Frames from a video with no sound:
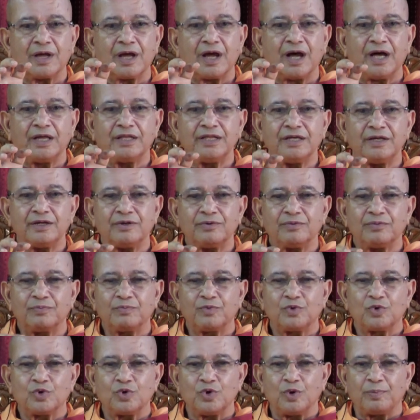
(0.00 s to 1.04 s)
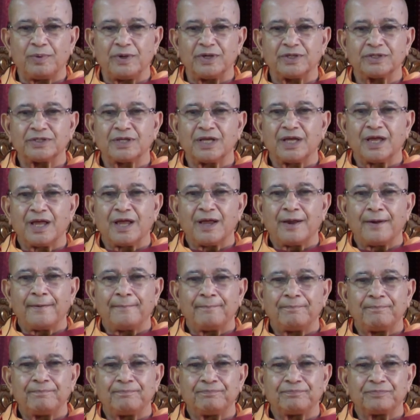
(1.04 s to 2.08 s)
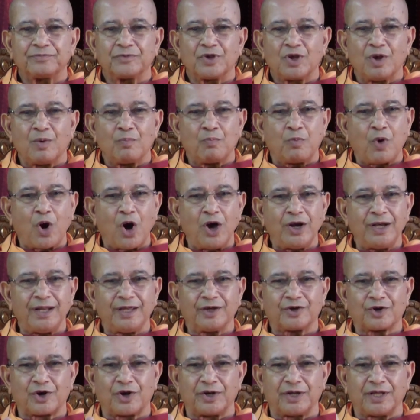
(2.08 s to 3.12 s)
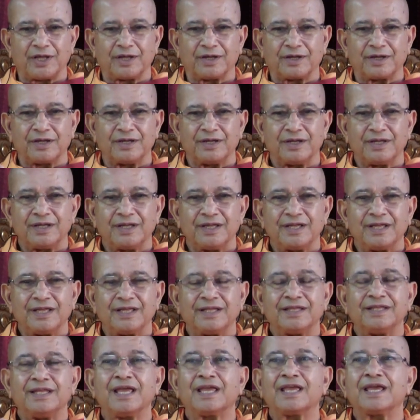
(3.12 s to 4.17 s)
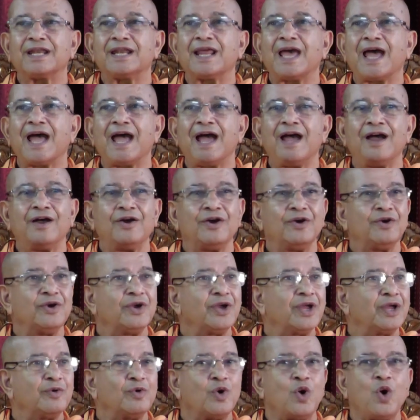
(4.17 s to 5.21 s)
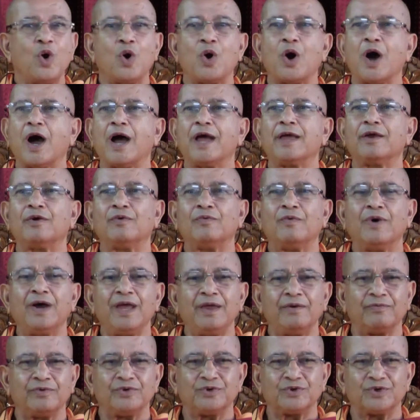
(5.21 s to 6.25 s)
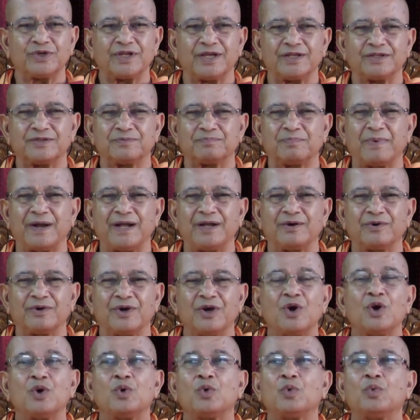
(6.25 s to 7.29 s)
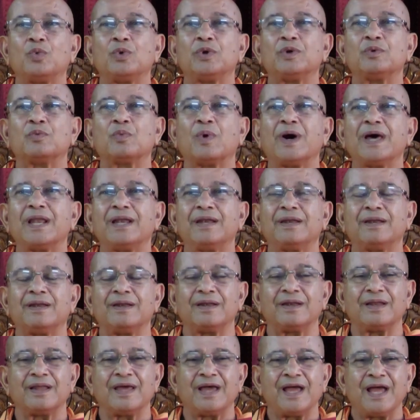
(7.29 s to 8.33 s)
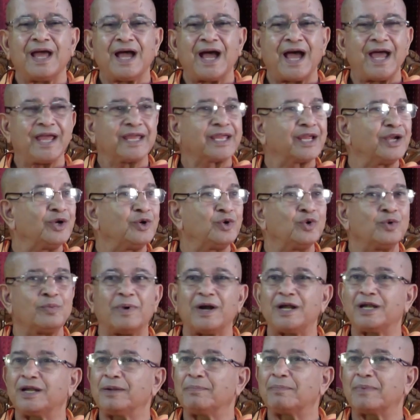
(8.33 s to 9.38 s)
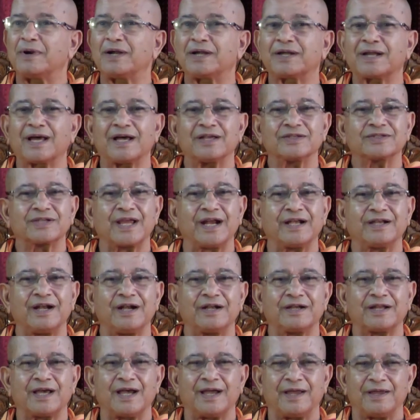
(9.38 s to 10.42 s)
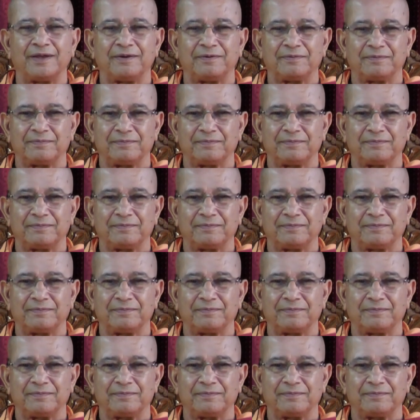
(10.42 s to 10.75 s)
Other group is polychronic. They can have, why should I spend in one? I can do multiple tasks at a time.